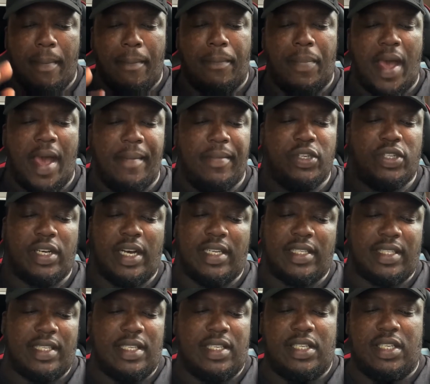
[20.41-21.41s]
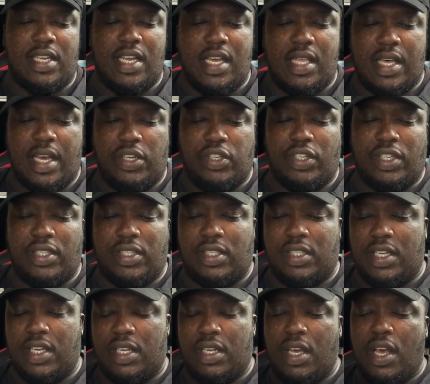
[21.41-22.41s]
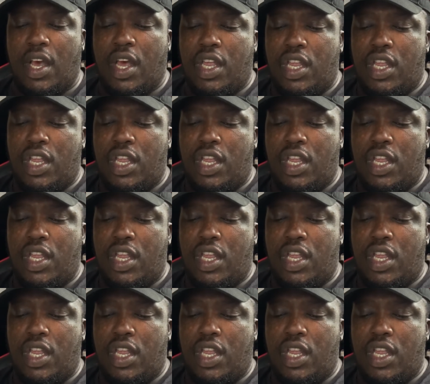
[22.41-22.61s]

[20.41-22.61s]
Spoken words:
Bam, as you guys can see there, as you can see,